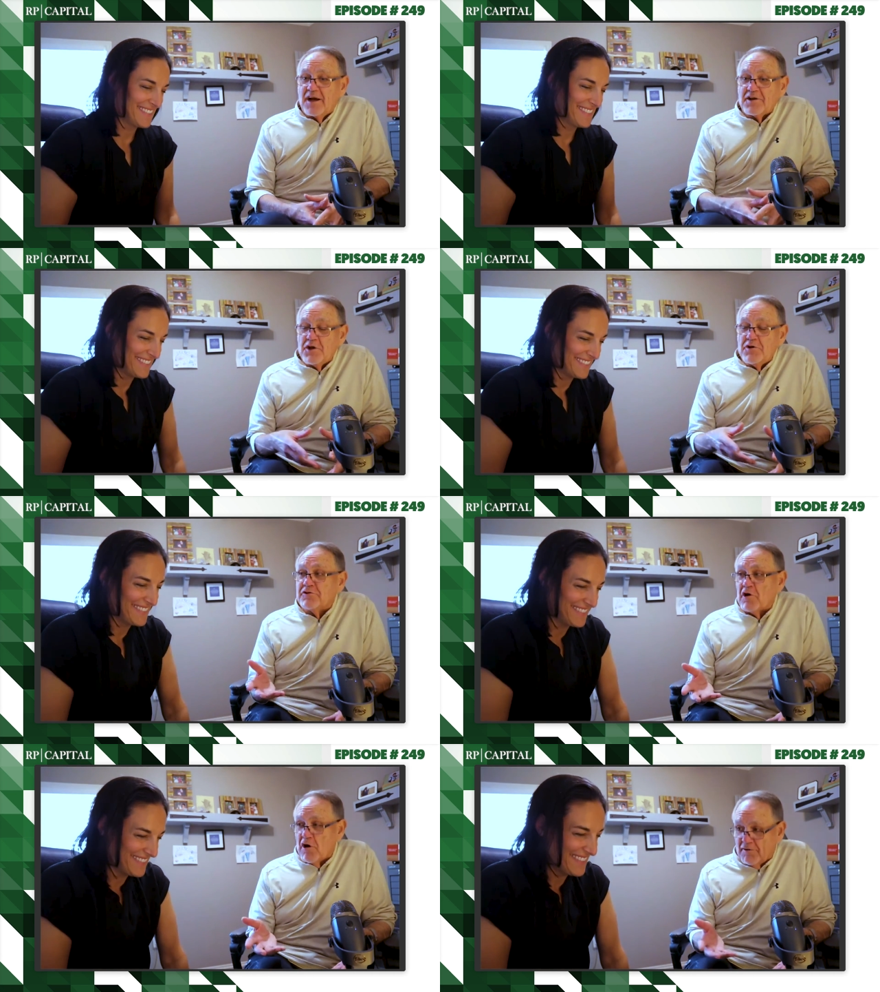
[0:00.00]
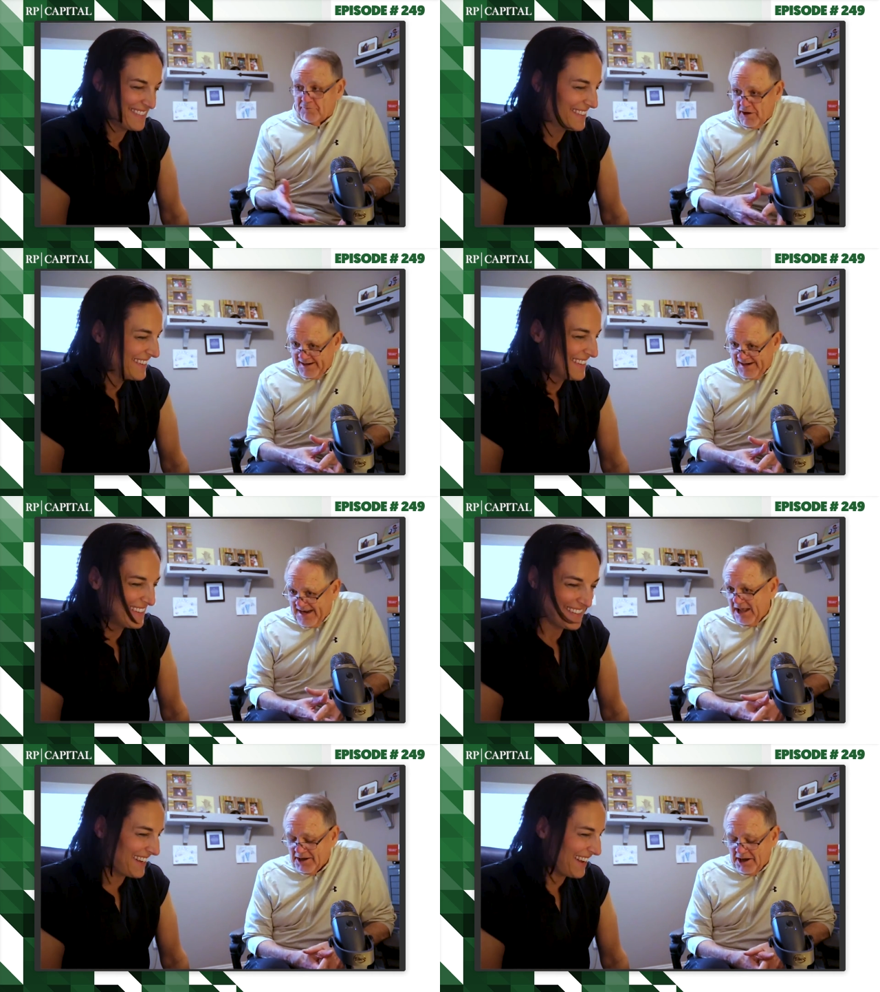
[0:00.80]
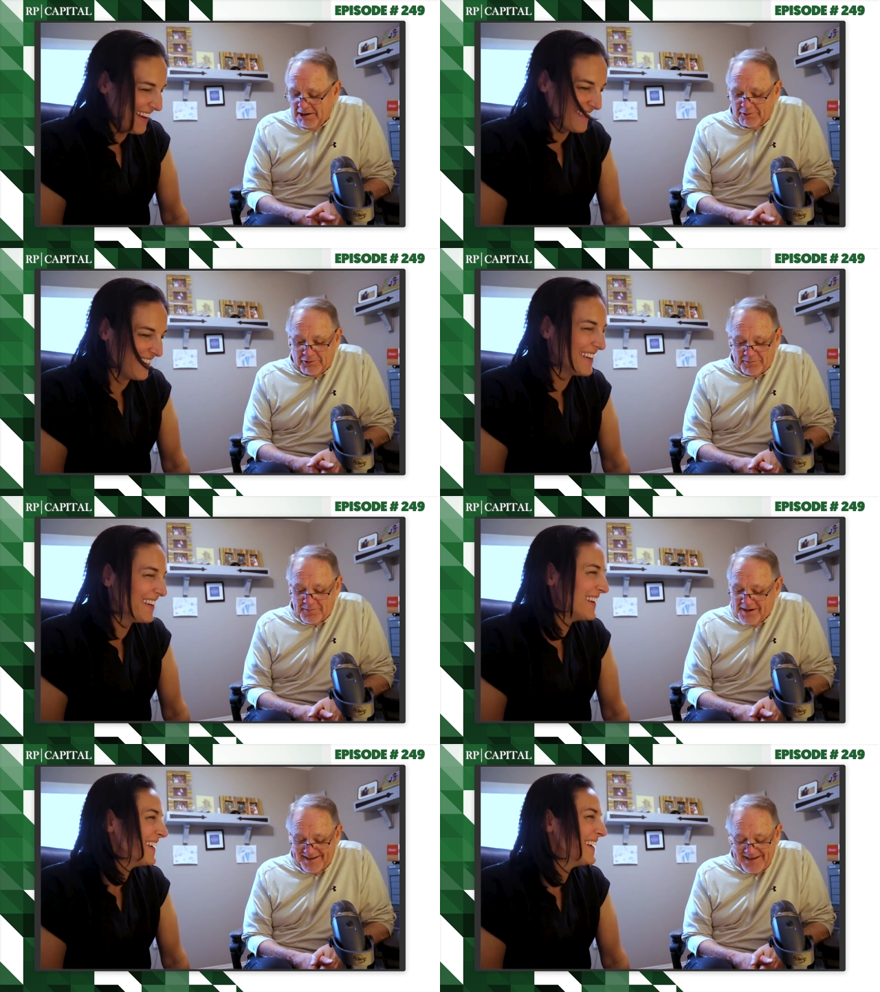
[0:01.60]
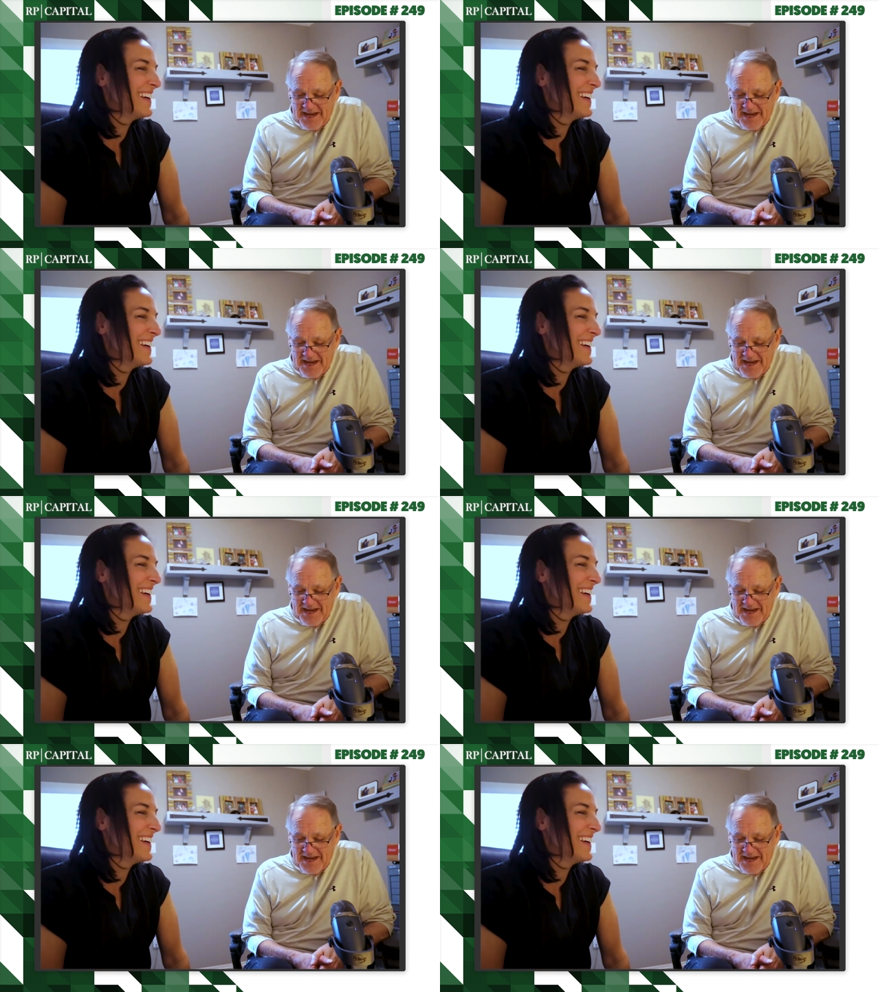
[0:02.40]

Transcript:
Speaker 1: a used car for eighty-nine dollars a month.